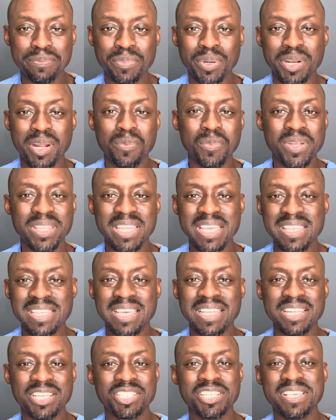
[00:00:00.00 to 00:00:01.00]
up with these
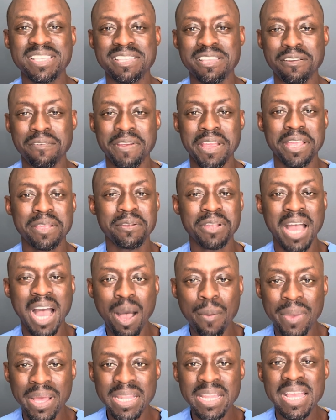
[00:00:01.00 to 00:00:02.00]
conditions. They're very
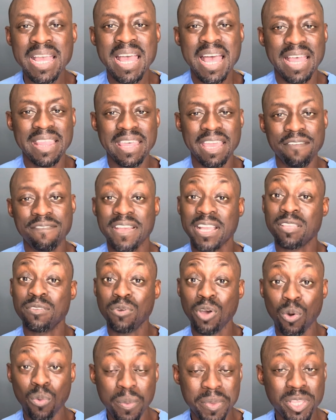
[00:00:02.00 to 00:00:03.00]
common. They affect
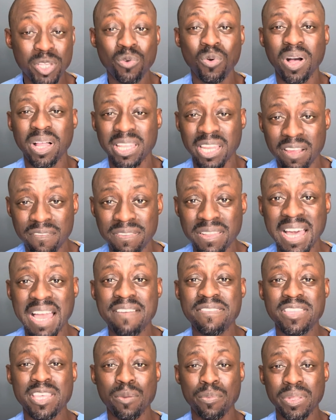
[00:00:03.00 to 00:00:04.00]
a woman's quality of
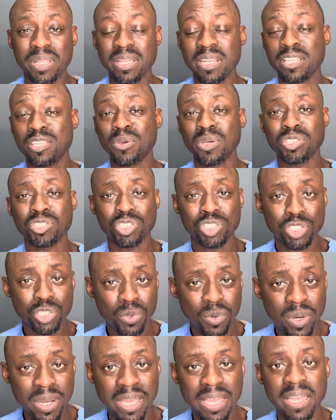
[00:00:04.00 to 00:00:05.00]
life, the ability to
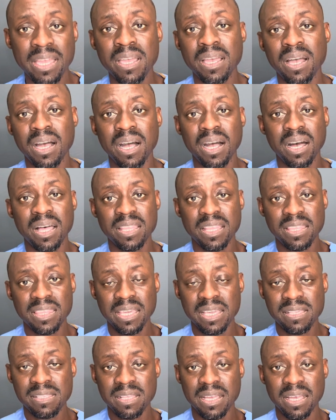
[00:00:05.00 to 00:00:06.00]
enjoy the
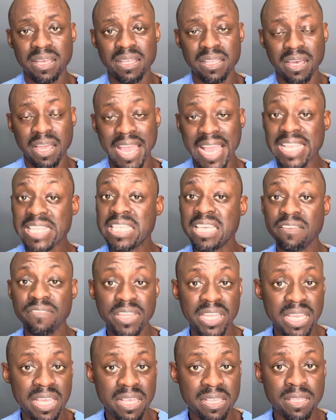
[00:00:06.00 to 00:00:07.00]
things
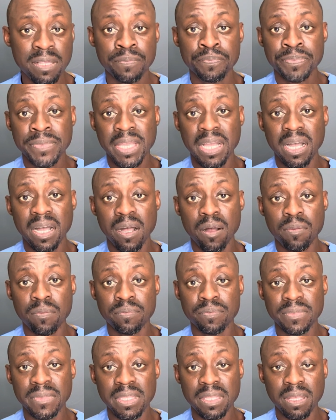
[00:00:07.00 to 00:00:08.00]
activities,
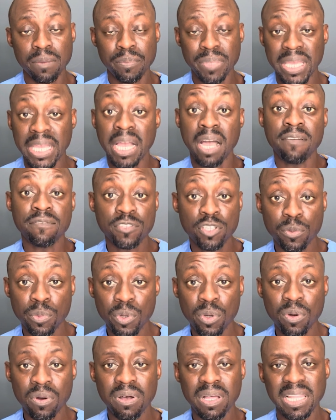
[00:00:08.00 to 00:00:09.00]
be
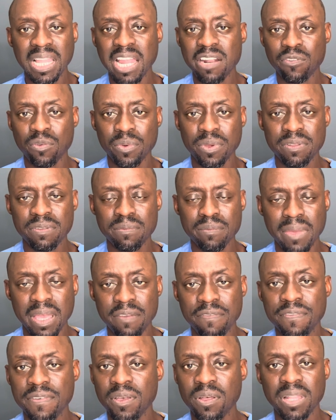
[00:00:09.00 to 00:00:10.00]
comfortable. A lot of women may
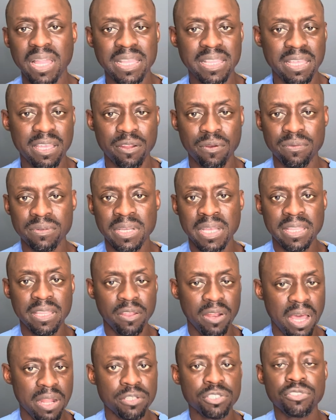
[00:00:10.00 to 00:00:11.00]
feel like they're
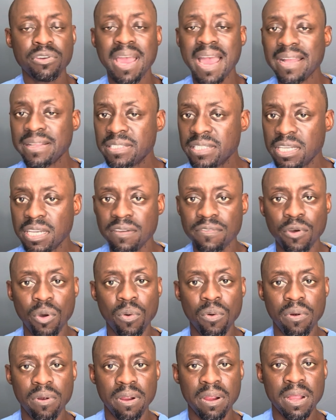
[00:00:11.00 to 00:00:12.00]
not attractive,
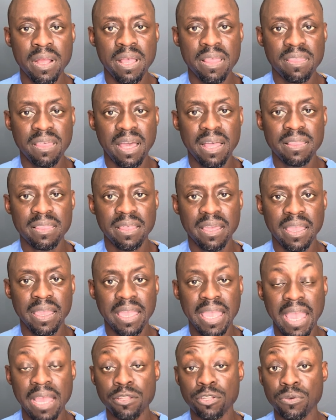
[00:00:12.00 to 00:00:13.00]
or that they
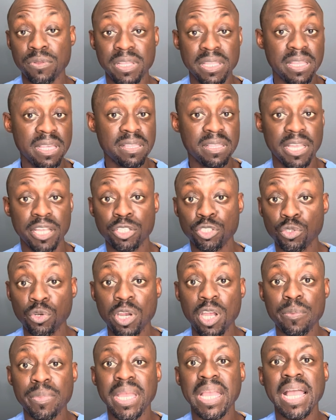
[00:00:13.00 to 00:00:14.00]
can't do the things they
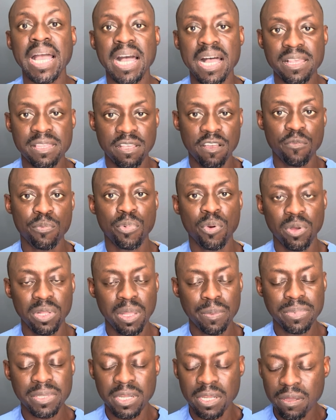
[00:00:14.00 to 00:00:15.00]
enjoy because of
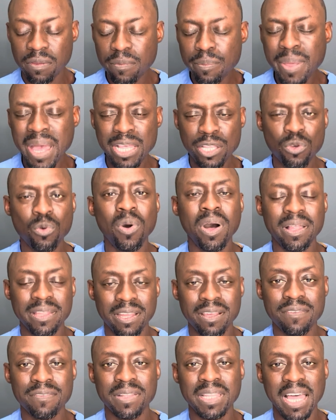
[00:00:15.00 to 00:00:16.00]
prolapse, and they impact quality
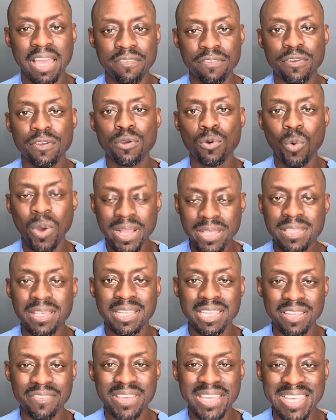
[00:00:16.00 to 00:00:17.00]
of life quite
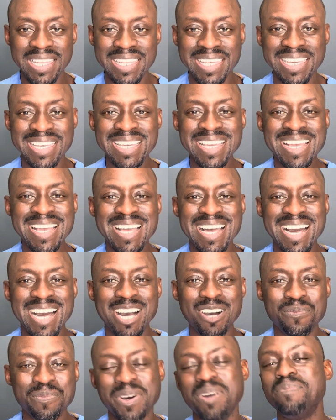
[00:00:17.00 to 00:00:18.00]
significantly.
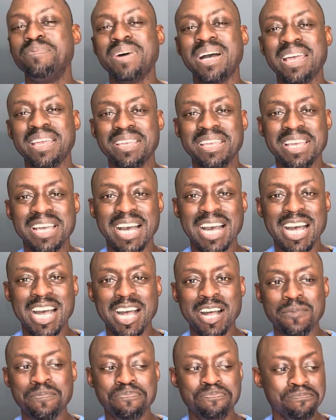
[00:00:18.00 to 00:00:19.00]
But
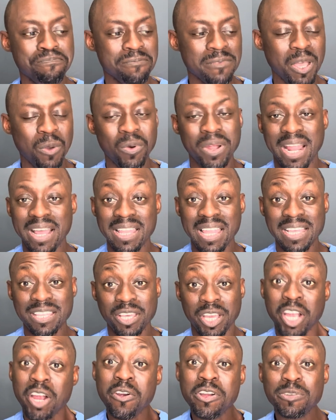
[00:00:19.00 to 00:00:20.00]
what I like to
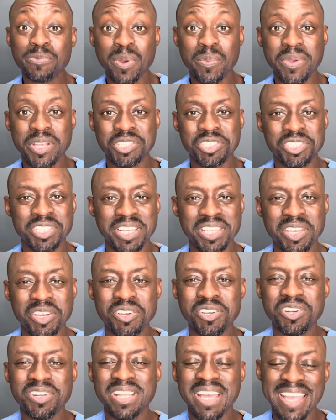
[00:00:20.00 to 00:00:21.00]
encourage my patients is that they're
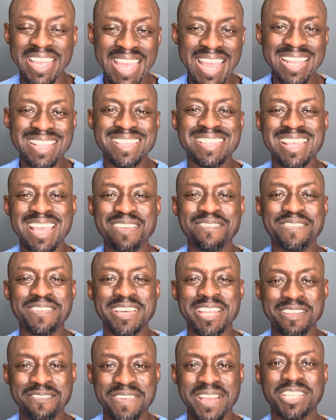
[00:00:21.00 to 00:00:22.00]
good, again, safe
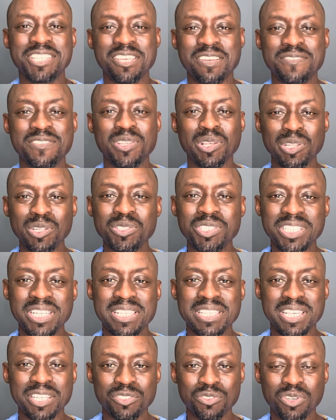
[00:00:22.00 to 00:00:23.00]
and effective
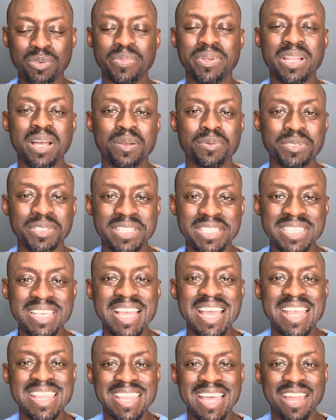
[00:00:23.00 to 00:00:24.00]
solutions and treatment options
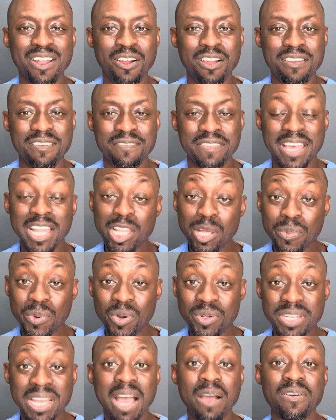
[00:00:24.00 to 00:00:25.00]
that are available
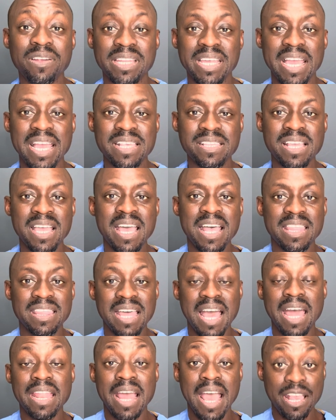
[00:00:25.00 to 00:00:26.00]
nowadays,
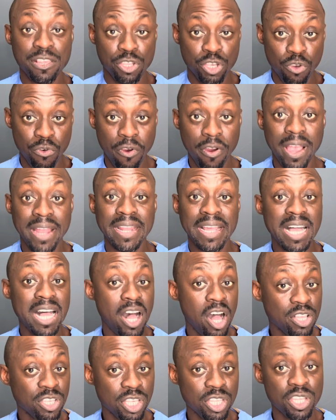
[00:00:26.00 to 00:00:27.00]
that as
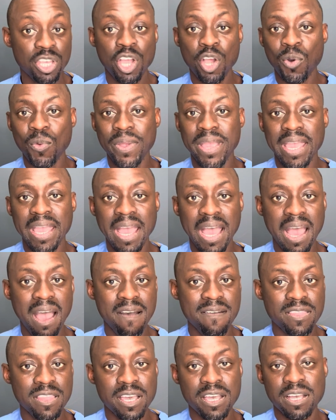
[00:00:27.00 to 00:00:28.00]
urogynecologists, we
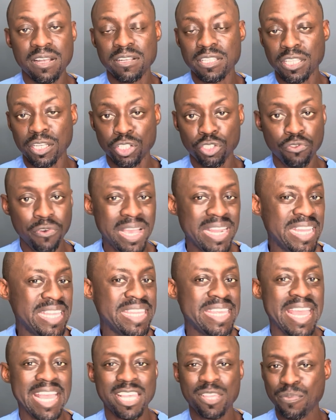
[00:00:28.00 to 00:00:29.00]
have the training,
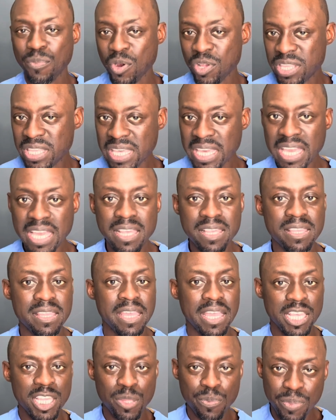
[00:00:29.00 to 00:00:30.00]
the expertise, the
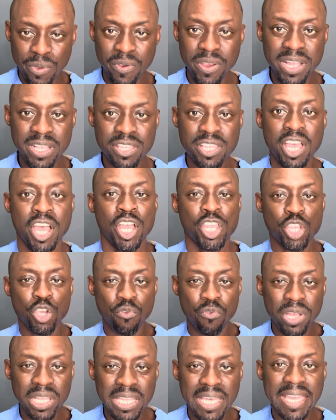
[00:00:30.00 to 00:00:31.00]
experience to really